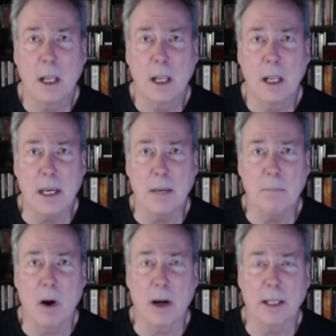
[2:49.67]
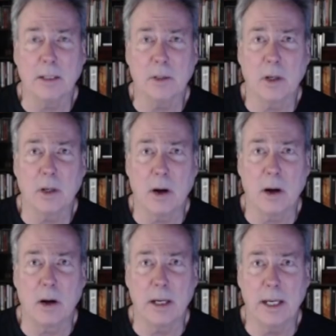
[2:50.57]
the markets
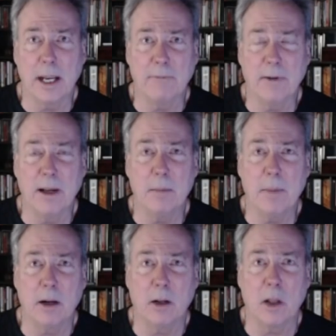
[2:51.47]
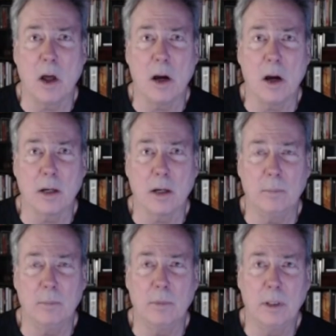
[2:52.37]
are in a fundamental
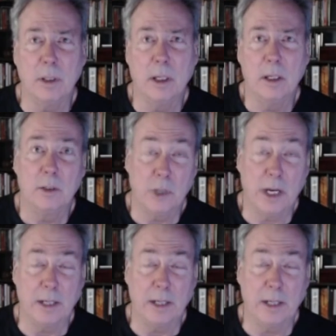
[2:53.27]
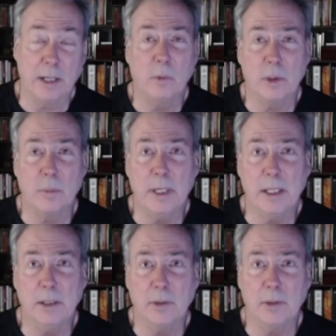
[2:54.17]
long-term change, which
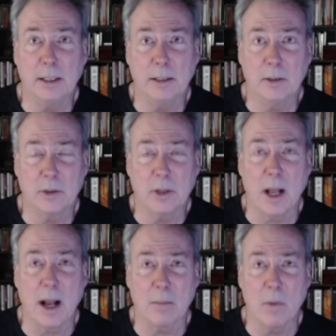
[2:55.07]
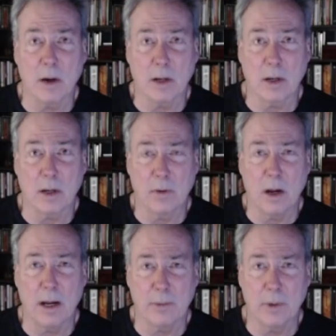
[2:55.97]
means that, you know, stock market,
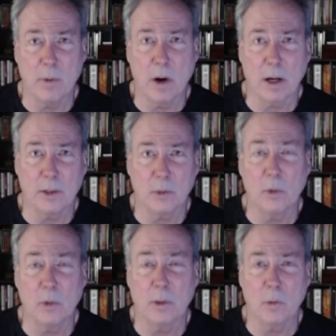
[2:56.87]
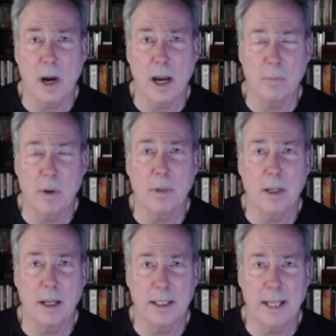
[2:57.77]
overall equity markets worldwide are
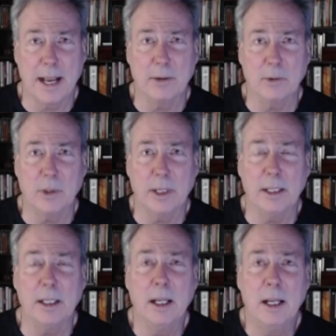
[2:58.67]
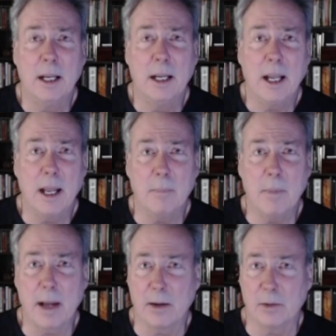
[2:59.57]
probably on a downtrend, and
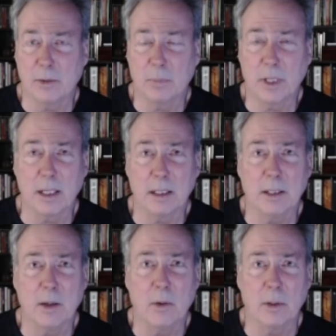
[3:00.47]
metals, particularly gold,